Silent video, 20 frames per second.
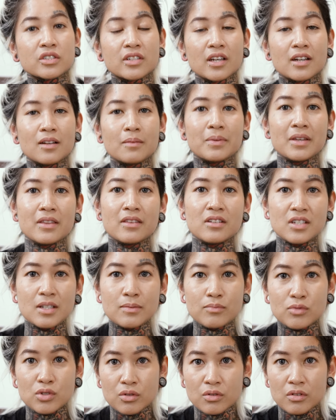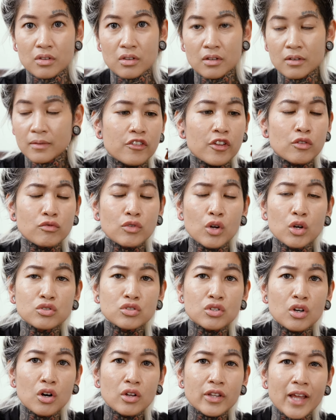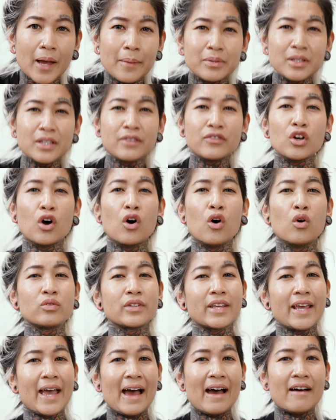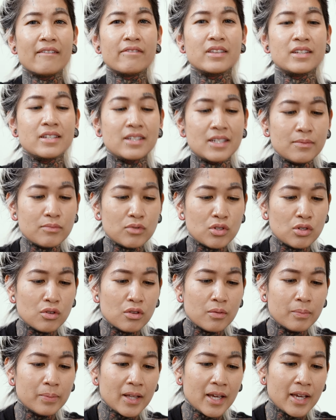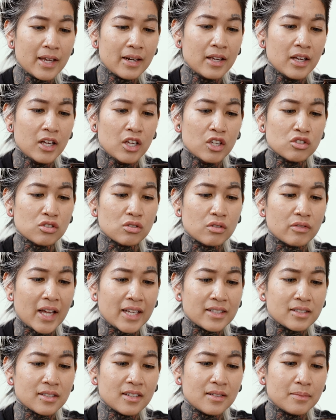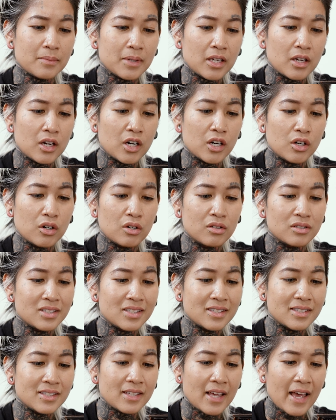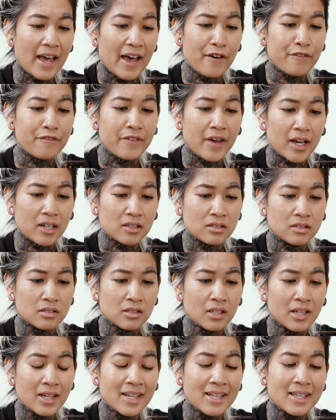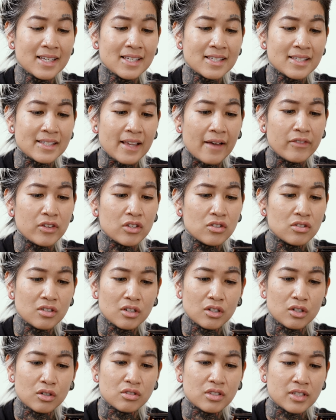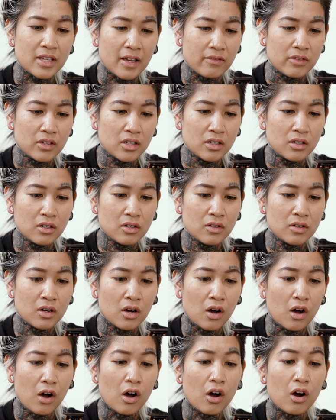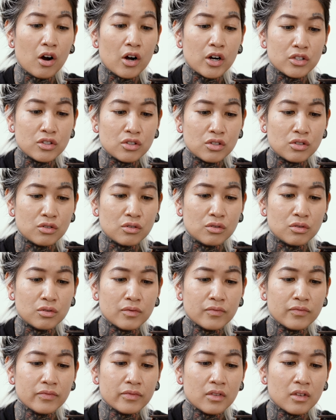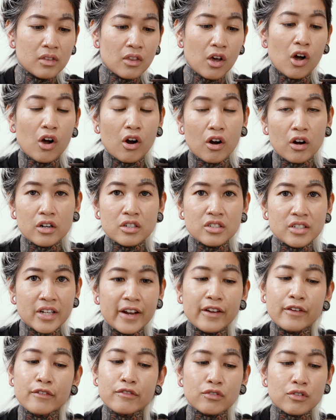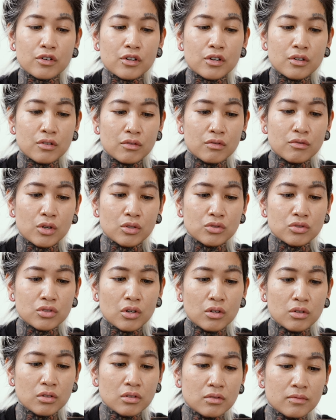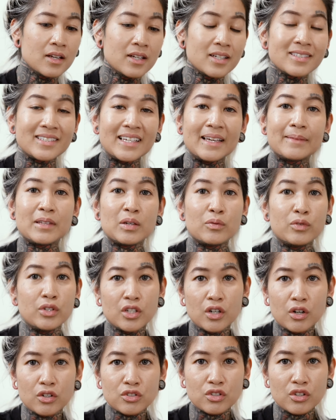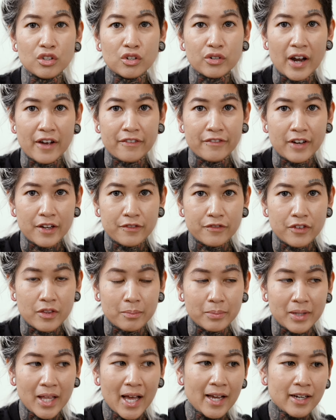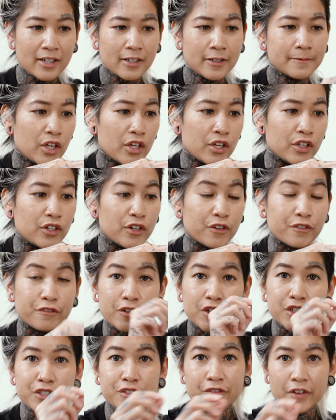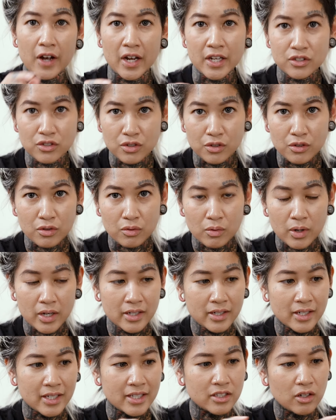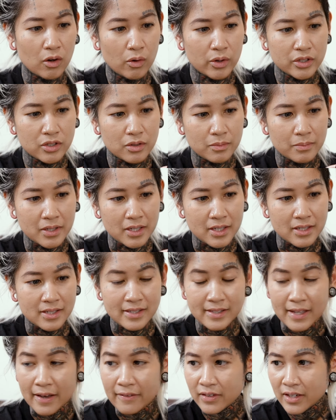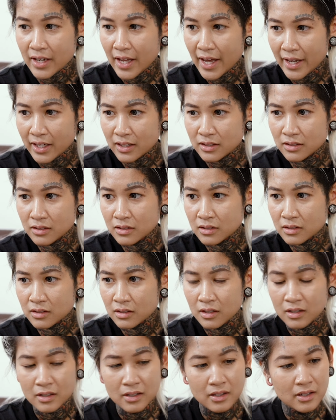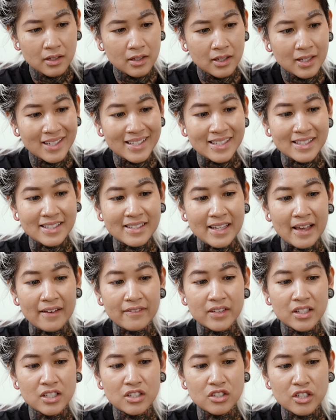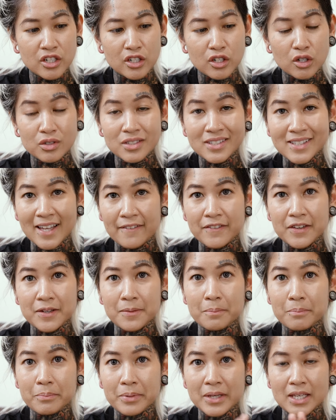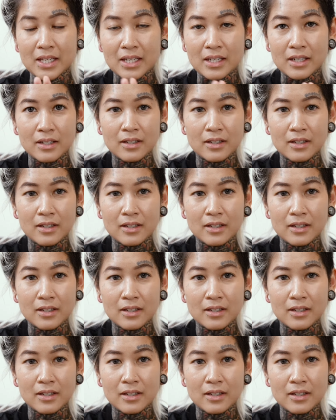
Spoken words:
is gonna be the deep tooth. For the rose gold, I believe you only have the deep tooth blade, so that's gonna be code FX707R2, the R standing for rose gold. Same thing when you go into the graphite for the black. Your first fine tooth one is going to be 7X707B.